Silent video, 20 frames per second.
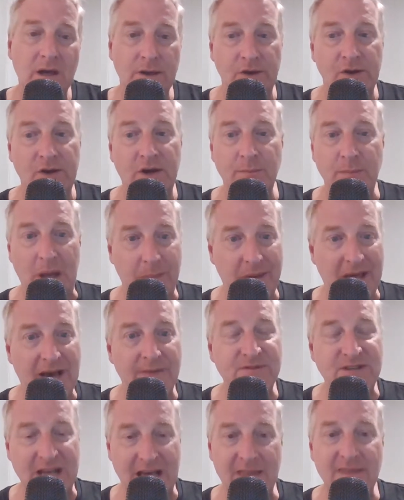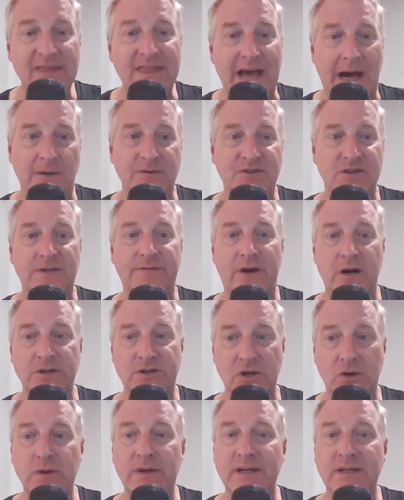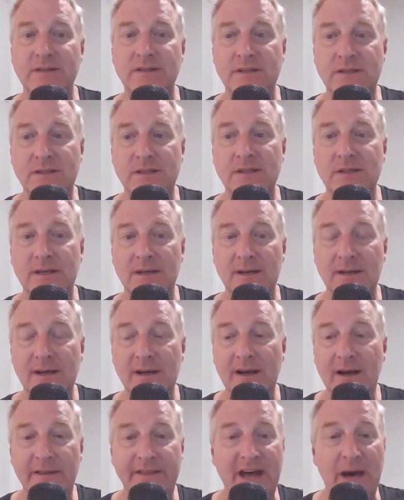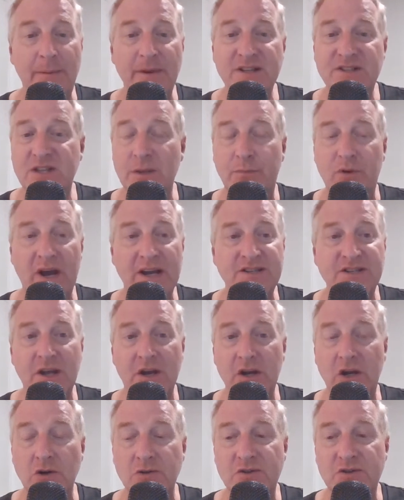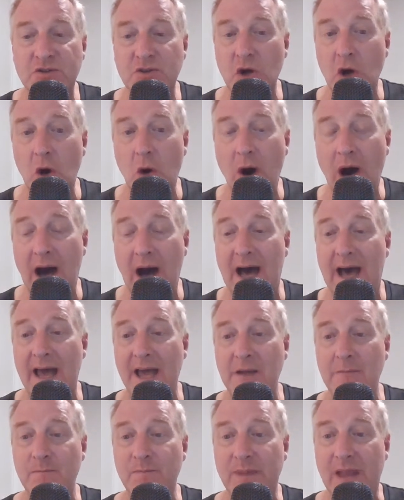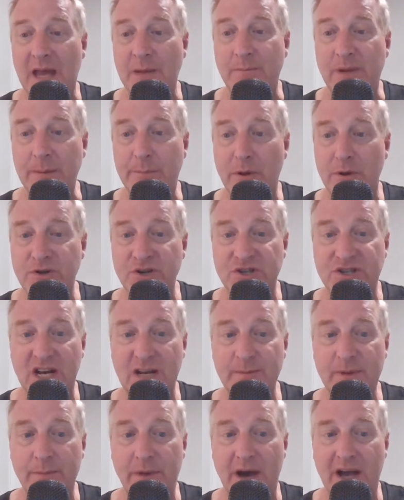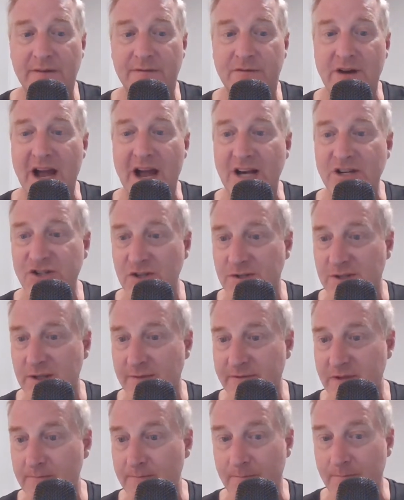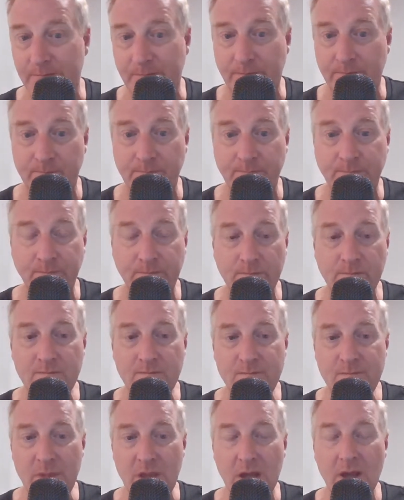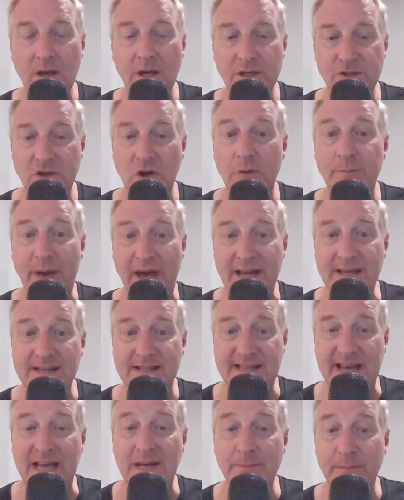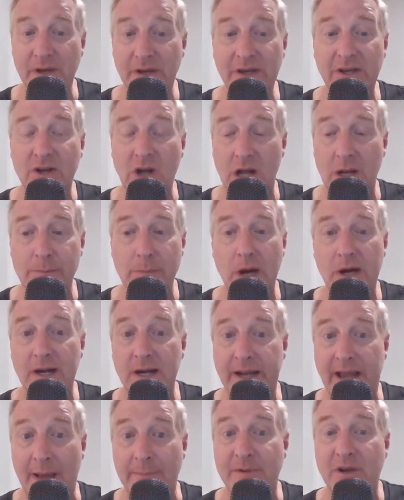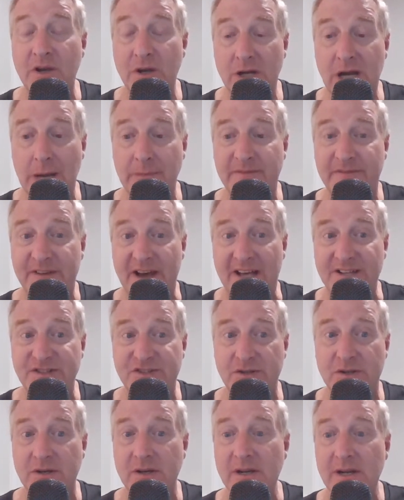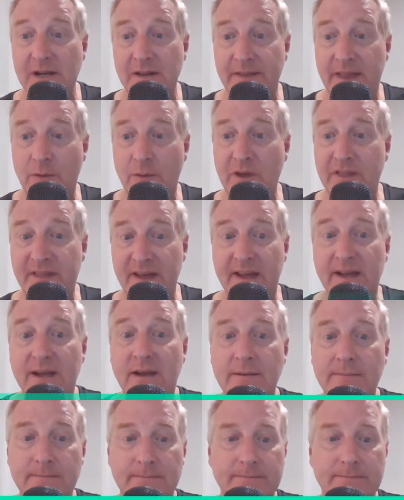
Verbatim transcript: You can maybe have 10,000 of our tokens. That means the price is going to go so high and people are just going to be buying fractions of them. So a $10 billion market cap could come faster than we think.